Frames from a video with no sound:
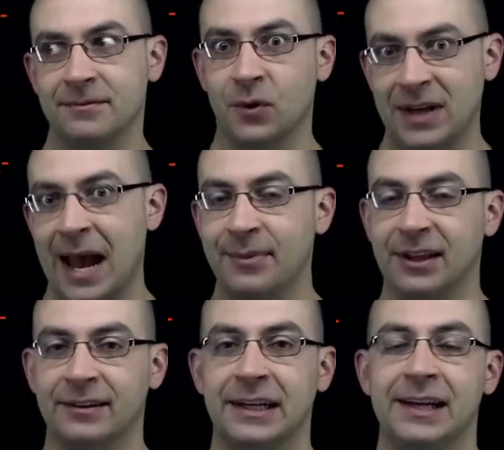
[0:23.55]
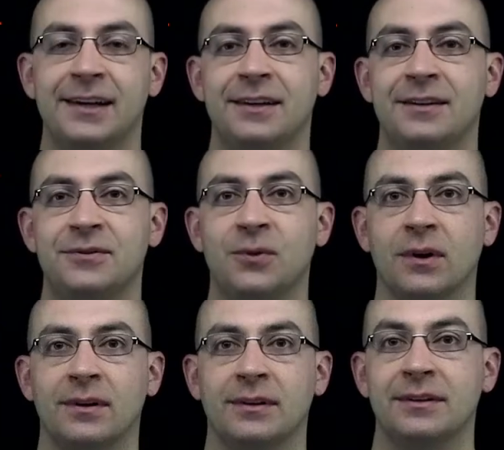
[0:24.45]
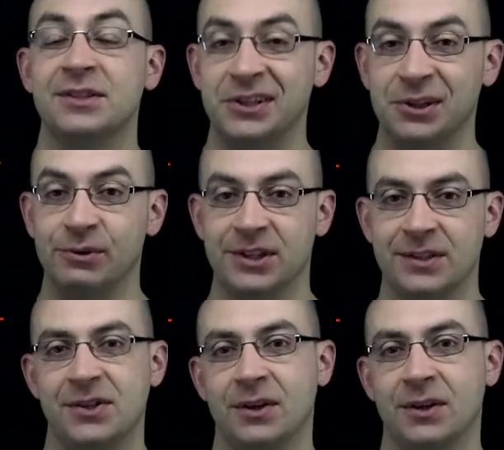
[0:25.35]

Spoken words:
vocabulary for solutions.